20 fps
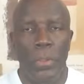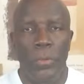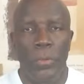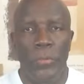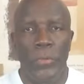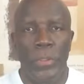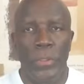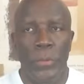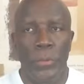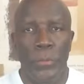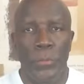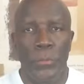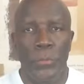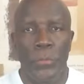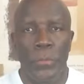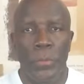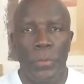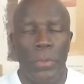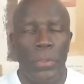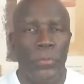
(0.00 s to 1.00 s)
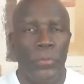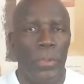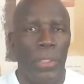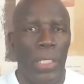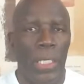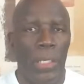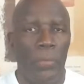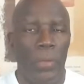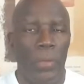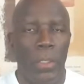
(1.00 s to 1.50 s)
Tears does not
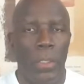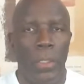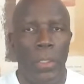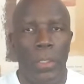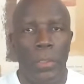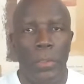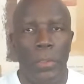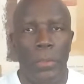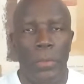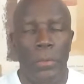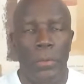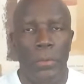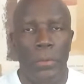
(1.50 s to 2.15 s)
have a color.